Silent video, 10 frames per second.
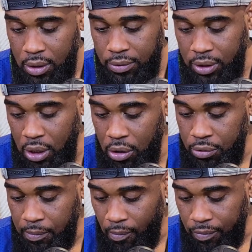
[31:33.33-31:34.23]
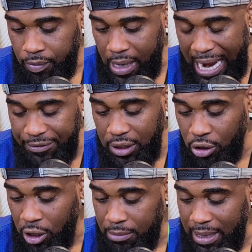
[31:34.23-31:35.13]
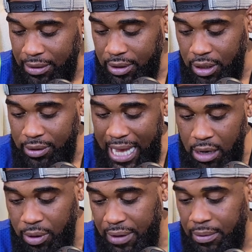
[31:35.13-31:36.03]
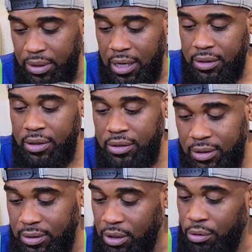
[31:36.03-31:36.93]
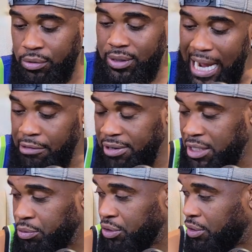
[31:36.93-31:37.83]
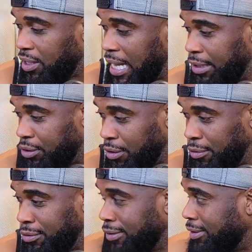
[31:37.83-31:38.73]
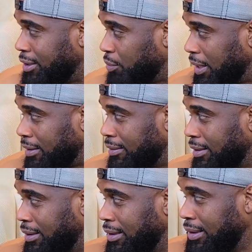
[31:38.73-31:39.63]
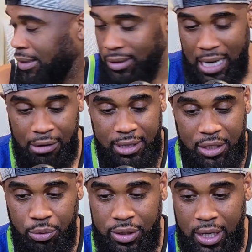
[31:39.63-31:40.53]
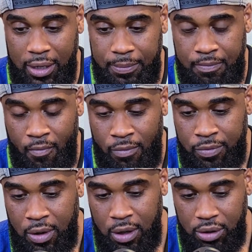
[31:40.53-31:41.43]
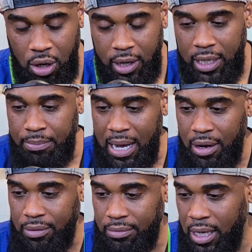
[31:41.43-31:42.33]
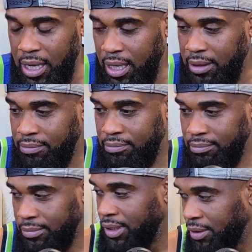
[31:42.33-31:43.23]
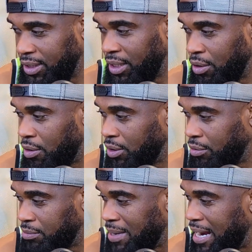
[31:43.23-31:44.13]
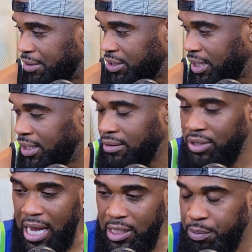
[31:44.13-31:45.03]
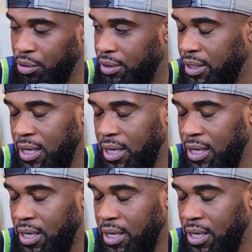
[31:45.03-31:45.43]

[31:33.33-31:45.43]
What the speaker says: So after talking about that or whatever, I'm telling you. So Tyrese was on a lot of shows this week. Tyrese was talking about he's still going through his marriage thing, child support,